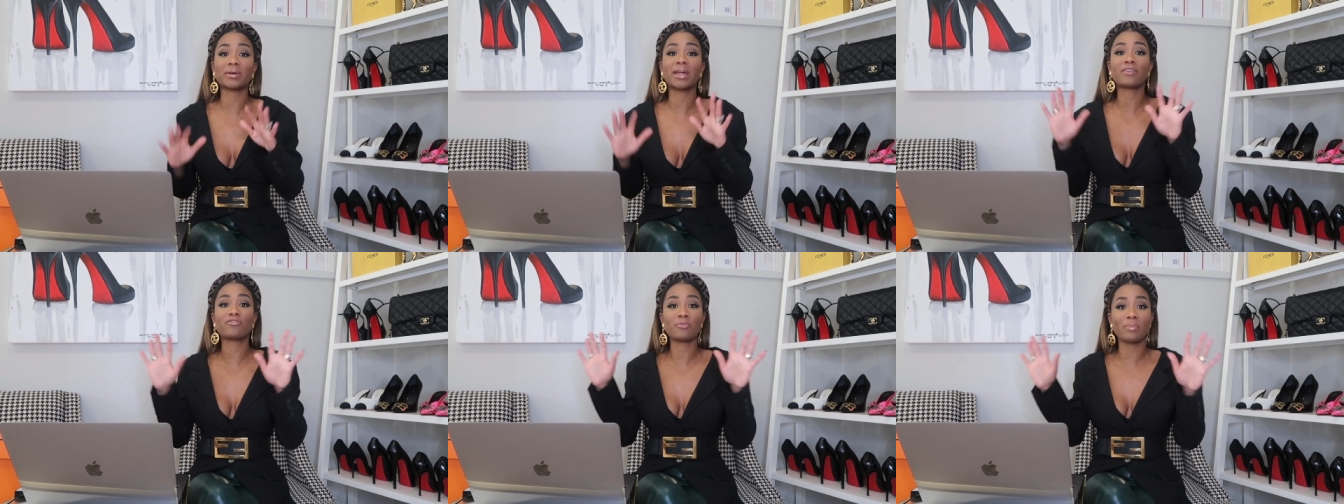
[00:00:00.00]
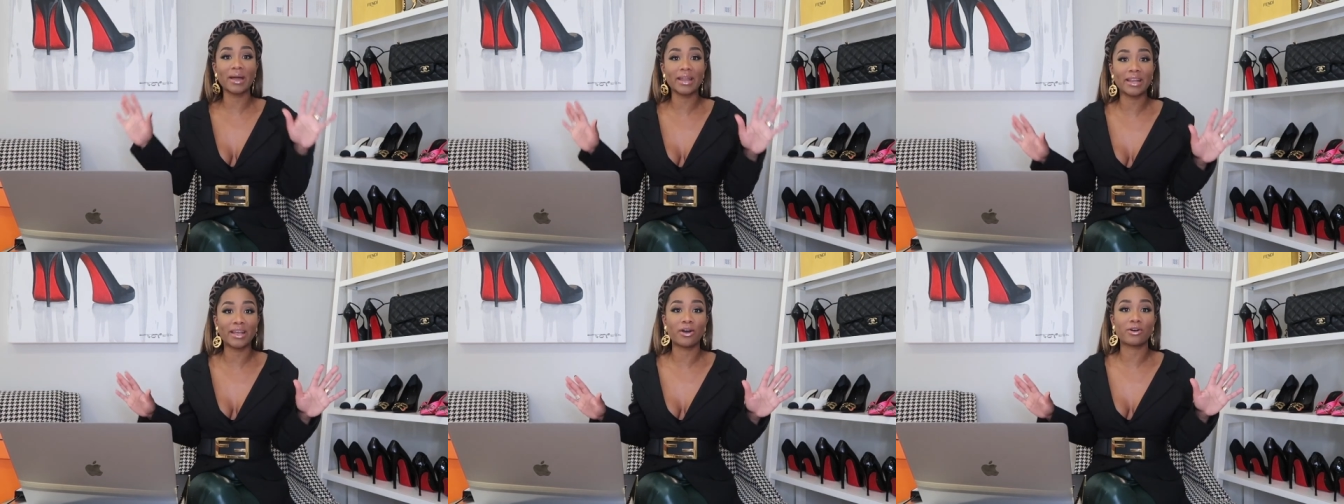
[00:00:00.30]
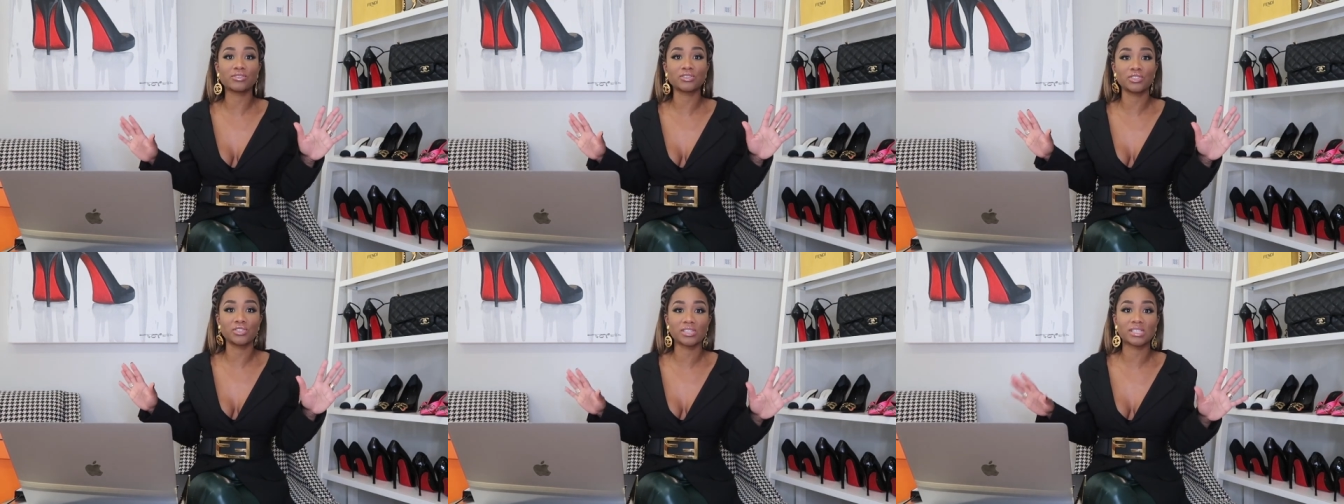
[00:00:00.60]
But everybody
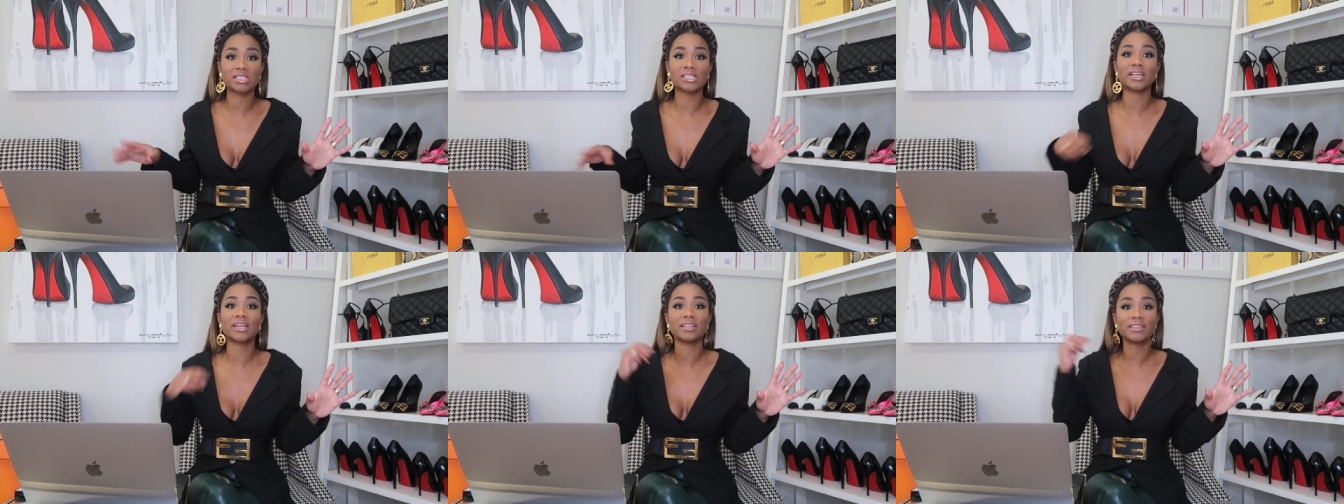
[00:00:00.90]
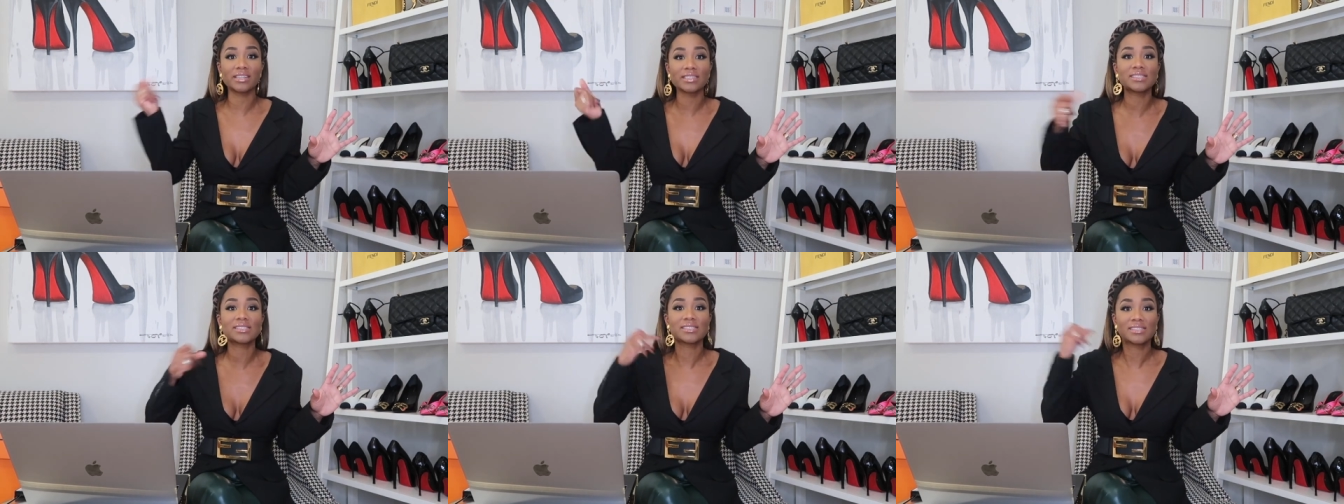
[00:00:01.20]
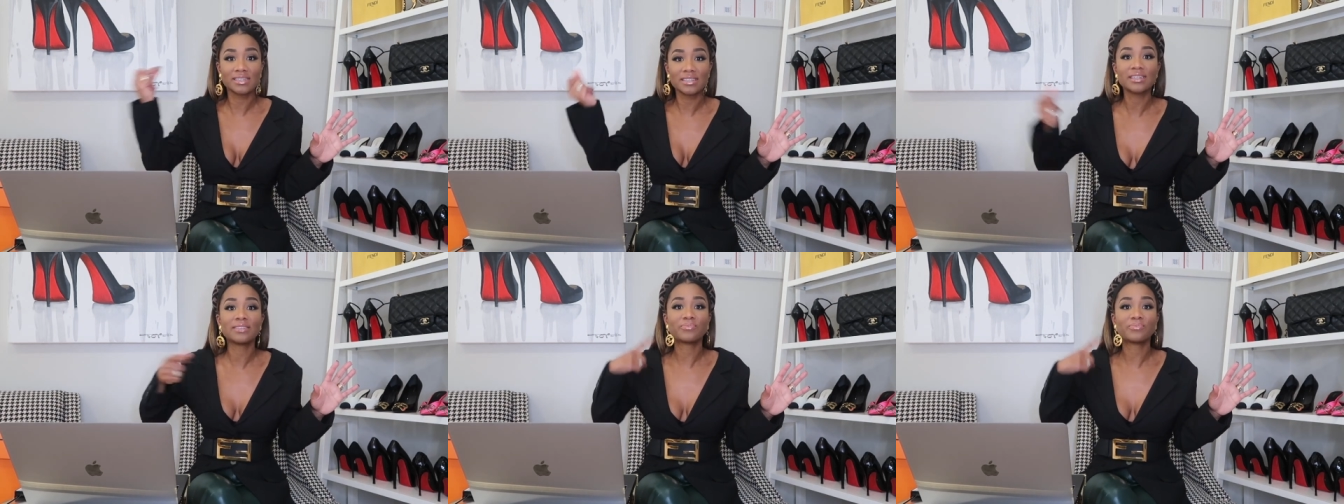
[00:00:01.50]
else is just like, let's